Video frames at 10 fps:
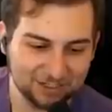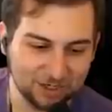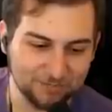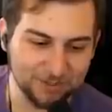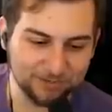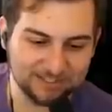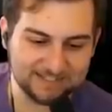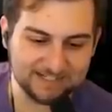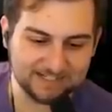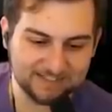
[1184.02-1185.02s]
Kermit with a
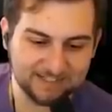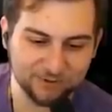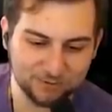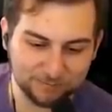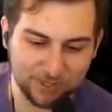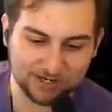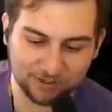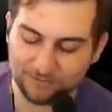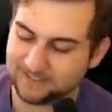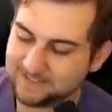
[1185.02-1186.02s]
C continued to block
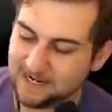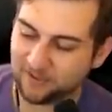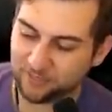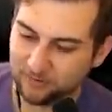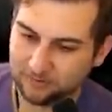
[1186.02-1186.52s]
Kermit's death.